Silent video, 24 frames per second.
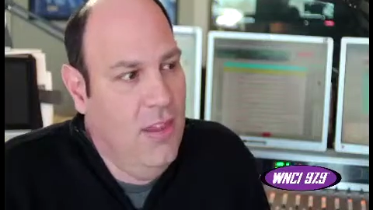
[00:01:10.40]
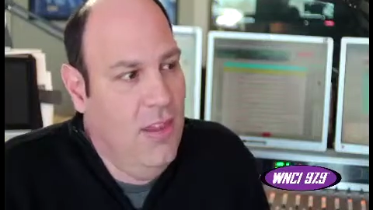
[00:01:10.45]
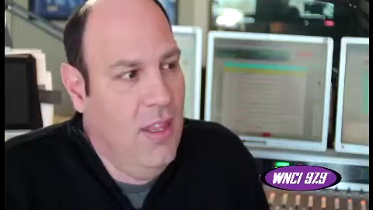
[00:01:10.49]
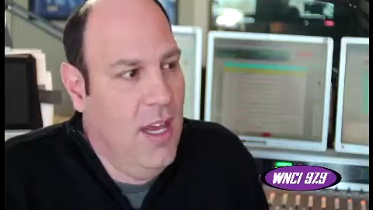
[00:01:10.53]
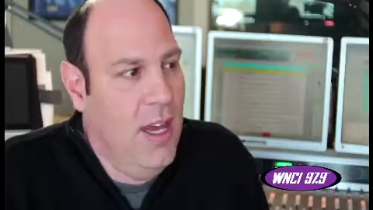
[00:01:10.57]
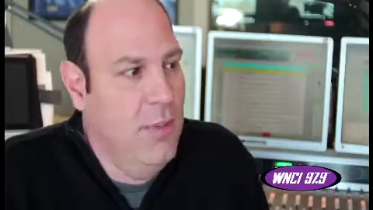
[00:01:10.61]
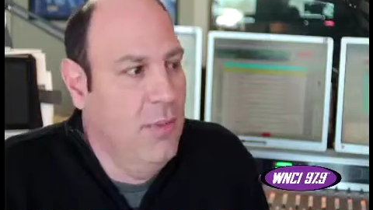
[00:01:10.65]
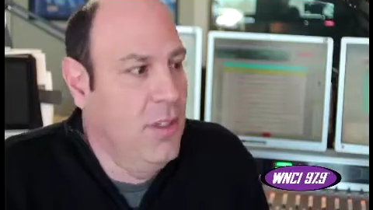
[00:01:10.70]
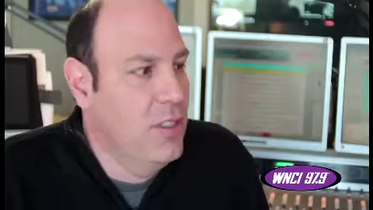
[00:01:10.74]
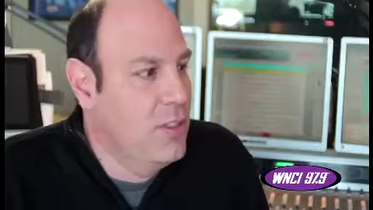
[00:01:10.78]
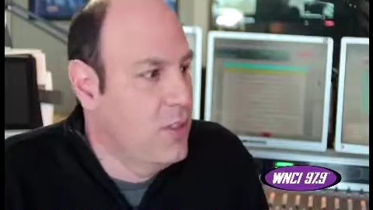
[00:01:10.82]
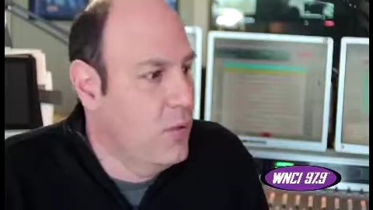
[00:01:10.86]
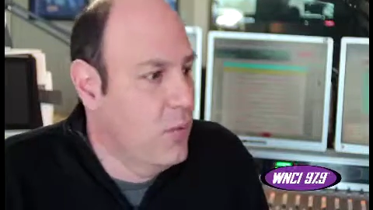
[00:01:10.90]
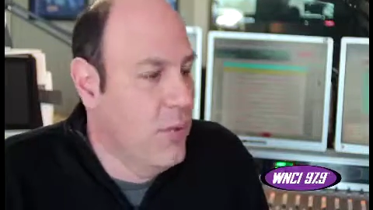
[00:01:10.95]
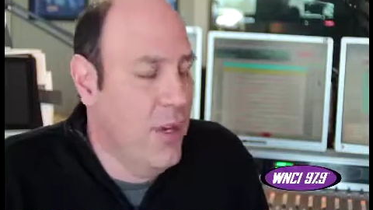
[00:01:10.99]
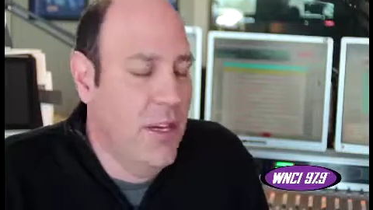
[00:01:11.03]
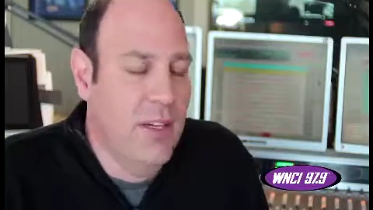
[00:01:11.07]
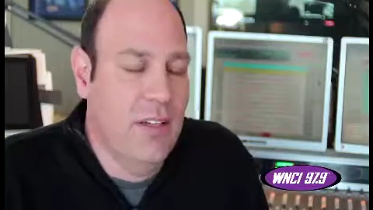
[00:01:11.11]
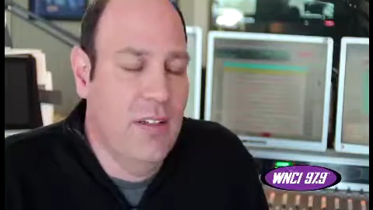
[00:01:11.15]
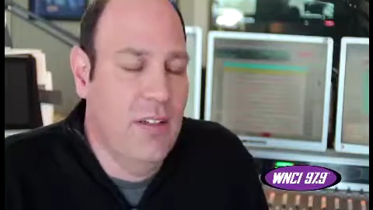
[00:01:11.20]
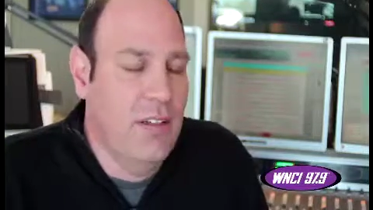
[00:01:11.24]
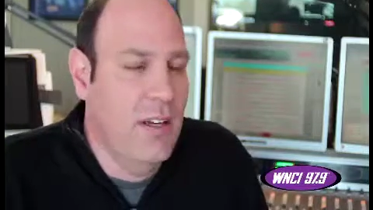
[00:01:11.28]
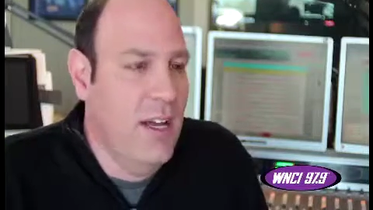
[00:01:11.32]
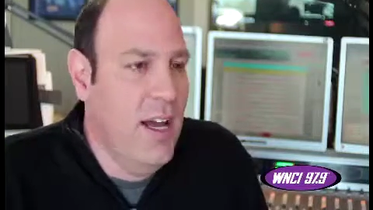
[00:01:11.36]
I'm just a
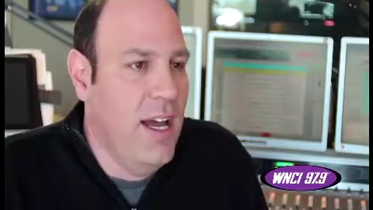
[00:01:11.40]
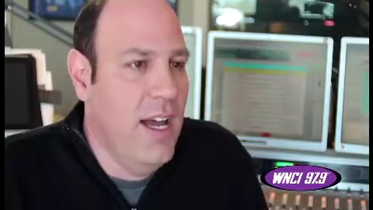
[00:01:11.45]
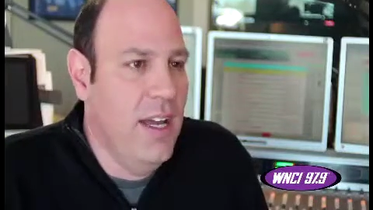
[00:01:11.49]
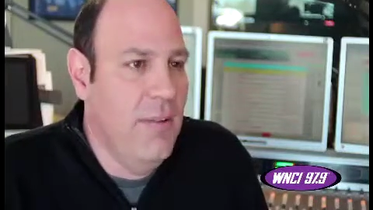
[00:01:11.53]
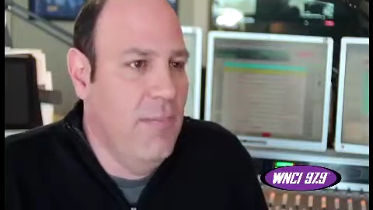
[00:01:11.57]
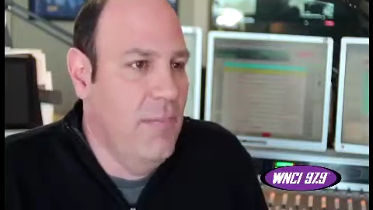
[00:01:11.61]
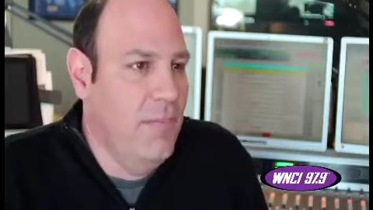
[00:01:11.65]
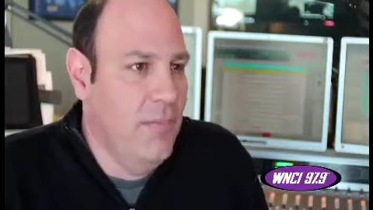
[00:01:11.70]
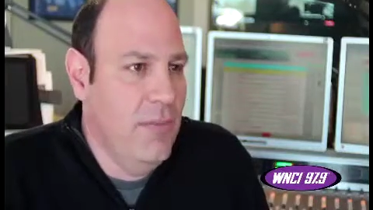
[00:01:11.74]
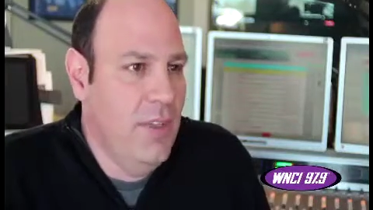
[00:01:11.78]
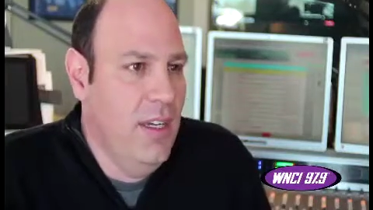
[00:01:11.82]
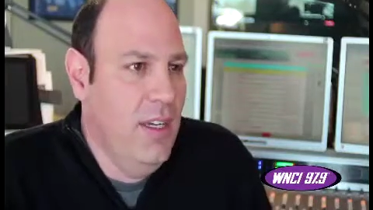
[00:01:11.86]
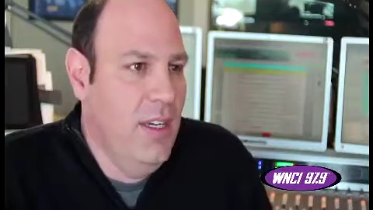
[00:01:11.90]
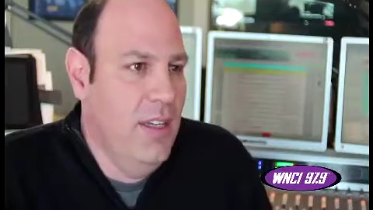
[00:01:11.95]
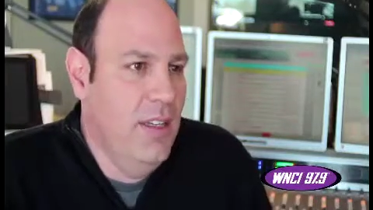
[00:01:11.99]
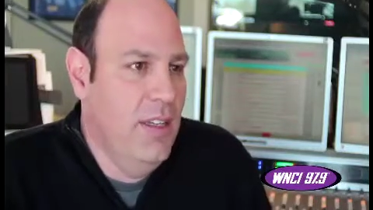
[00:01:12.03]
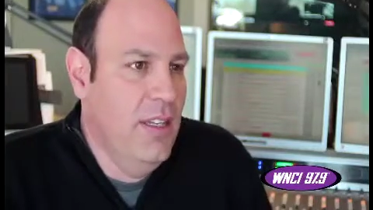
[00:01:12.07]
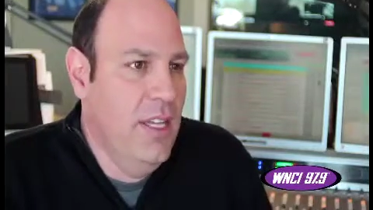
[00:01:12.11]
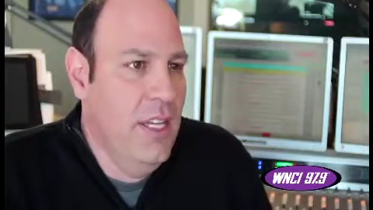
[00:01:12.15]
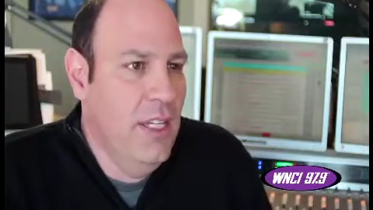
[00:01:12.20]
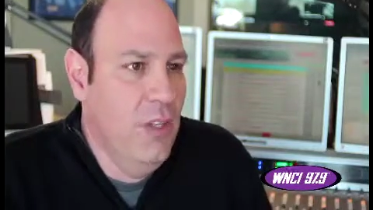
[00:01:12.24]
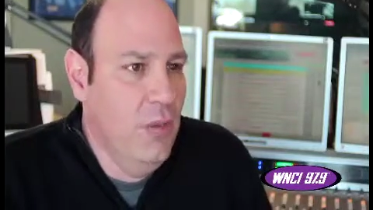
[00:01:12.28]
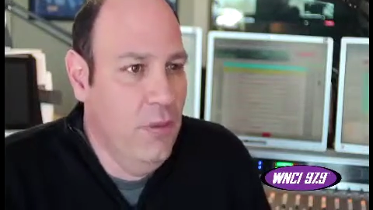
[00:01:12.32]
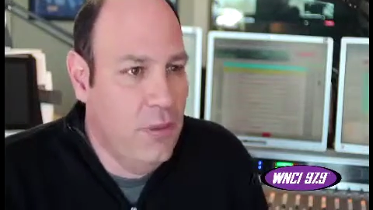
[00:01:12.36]
regular guy.
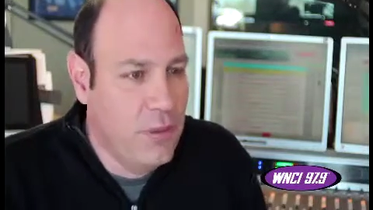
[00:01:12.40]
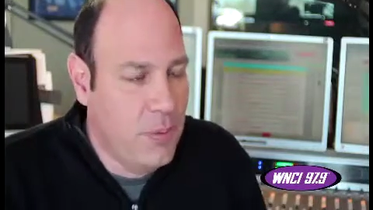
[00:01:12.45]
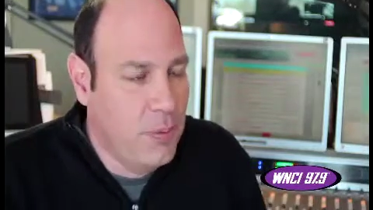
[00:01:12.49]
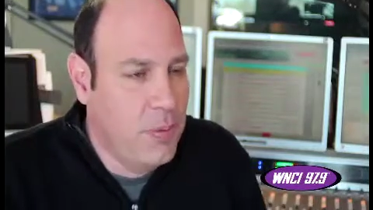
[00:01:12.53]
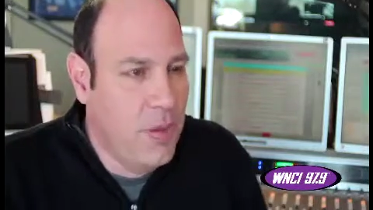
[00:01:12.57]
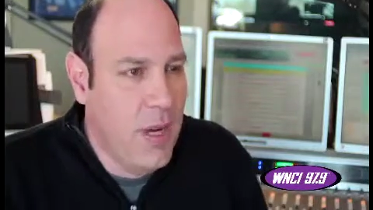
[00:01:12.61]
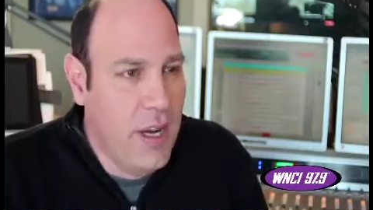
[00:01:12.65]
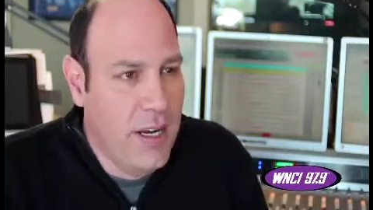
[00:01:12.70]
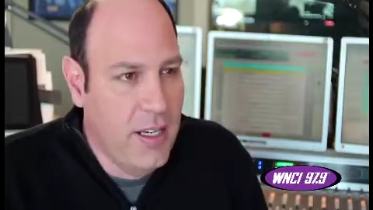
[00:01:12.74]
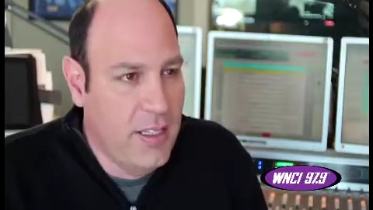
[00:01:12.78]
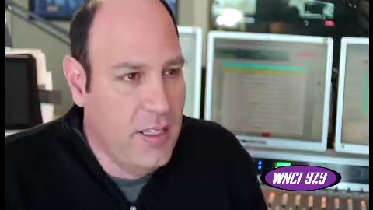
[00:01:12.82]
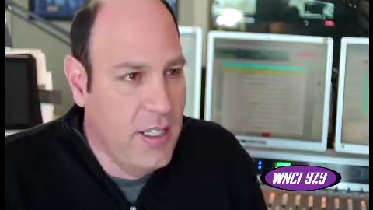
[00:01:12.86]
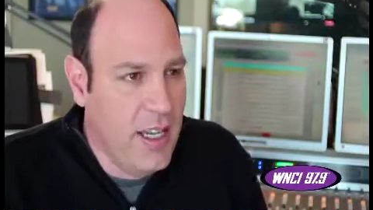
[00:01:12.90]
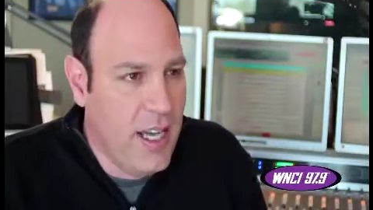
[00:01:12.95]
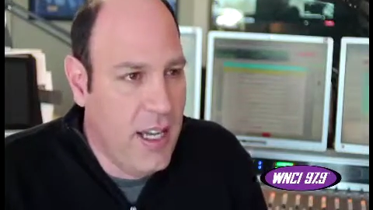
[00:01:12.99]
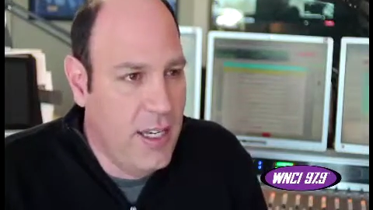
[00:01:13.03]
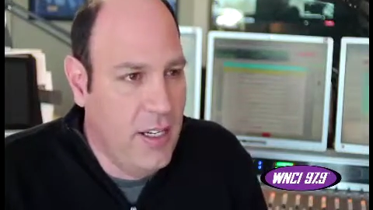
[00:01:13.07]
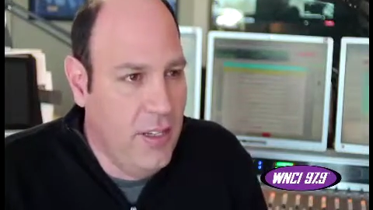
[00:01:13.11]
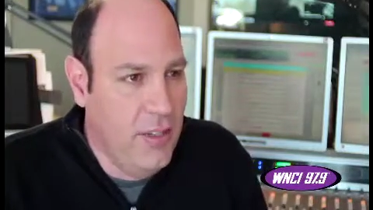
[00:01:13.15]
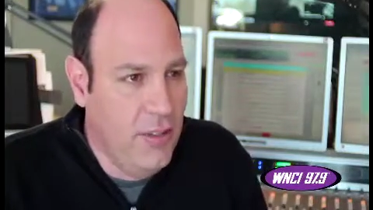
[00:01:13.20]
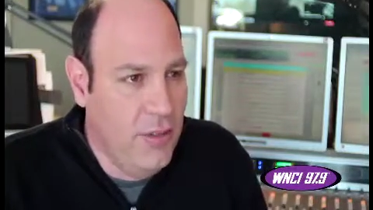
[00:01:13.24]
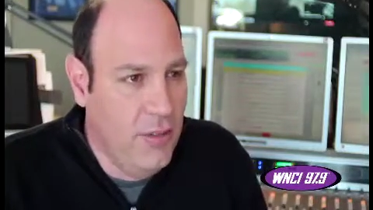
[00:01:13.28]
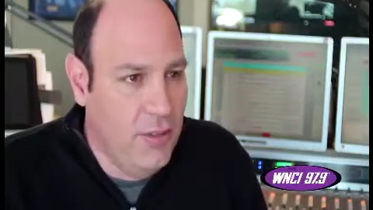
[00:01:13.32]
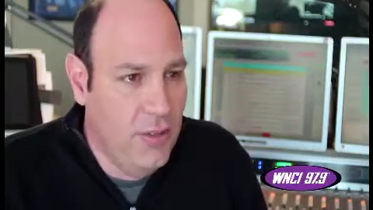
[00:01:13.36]
And they use the products I
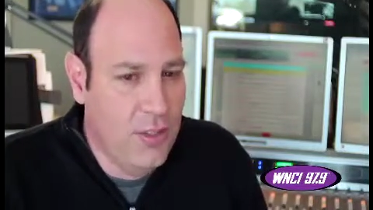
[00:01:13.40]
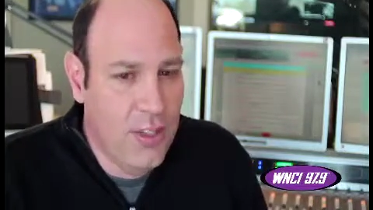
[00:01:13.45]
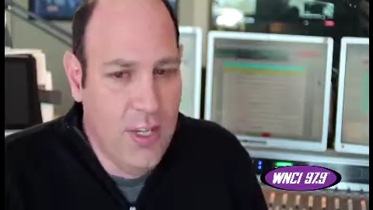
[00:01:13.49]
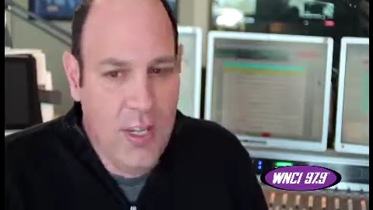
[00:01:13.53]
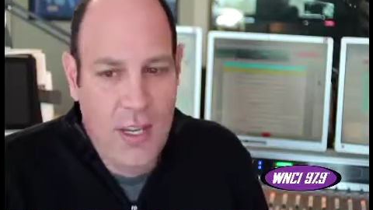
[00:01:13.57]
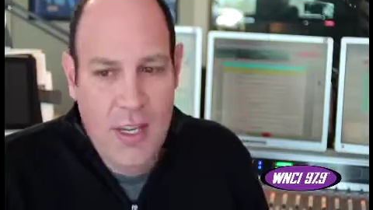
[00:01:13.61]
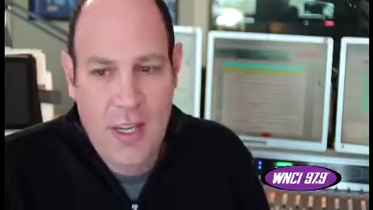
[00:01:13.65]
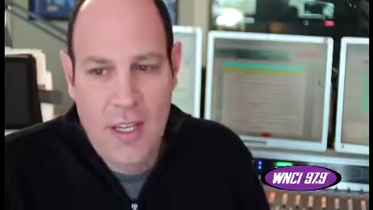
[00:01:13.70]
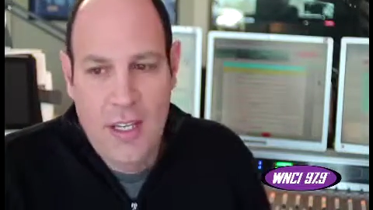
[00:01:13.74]
use.